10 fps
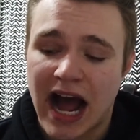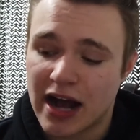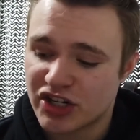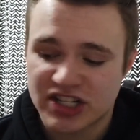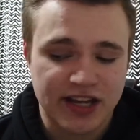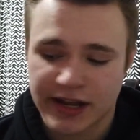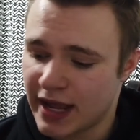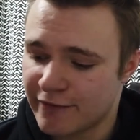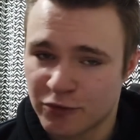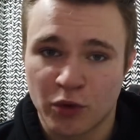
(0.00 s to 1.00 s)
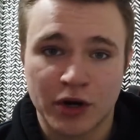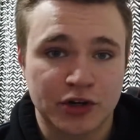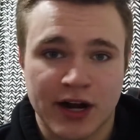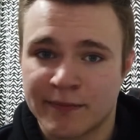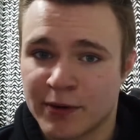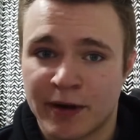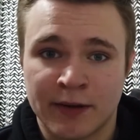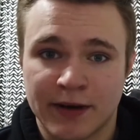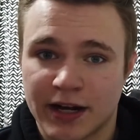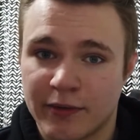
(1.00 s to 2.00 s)
I would just say aim for 1 gram per
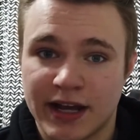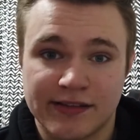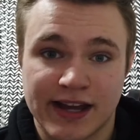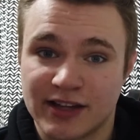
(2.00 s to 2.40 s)
pound of body weight.